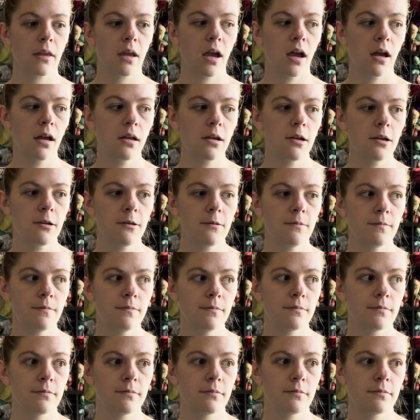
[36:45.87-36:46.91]
I'm
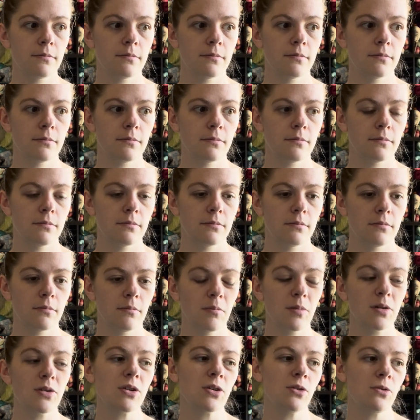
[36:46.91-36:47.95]

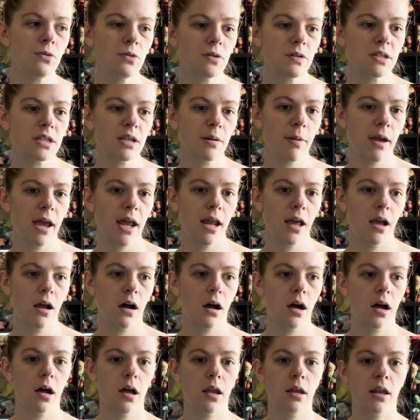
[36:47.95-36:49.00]
also debating
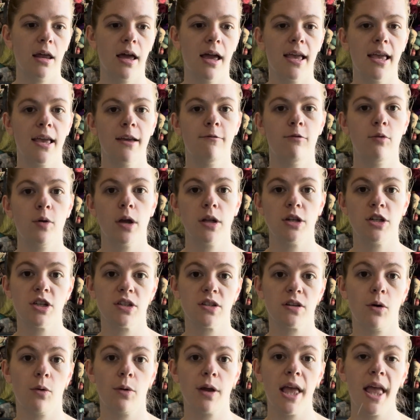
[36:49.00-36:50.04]
on like if we could just
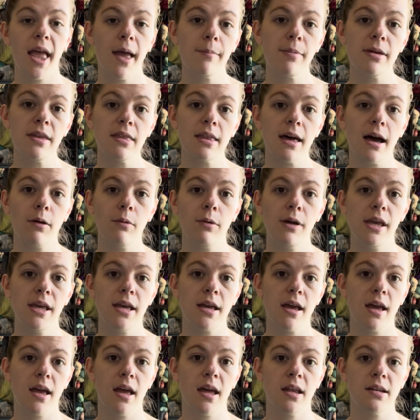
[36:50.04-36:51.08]
go camping that
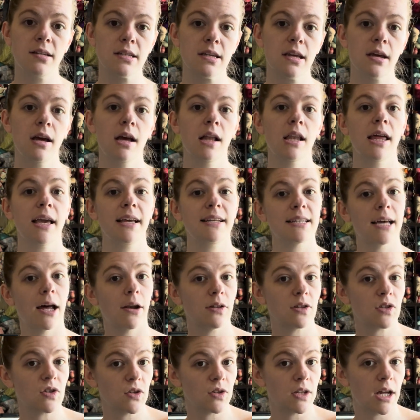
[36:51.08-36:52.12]
weekend, like down in
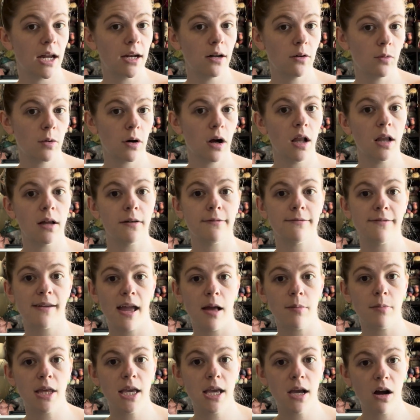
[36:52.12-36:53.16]
Saldana where all our
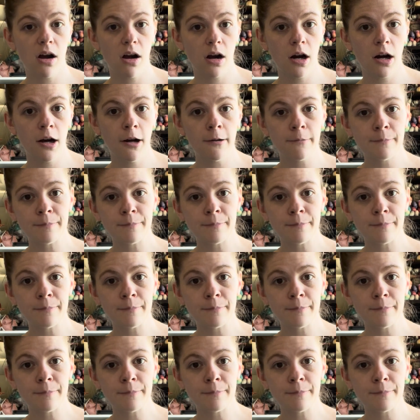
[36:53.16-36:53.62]
family are,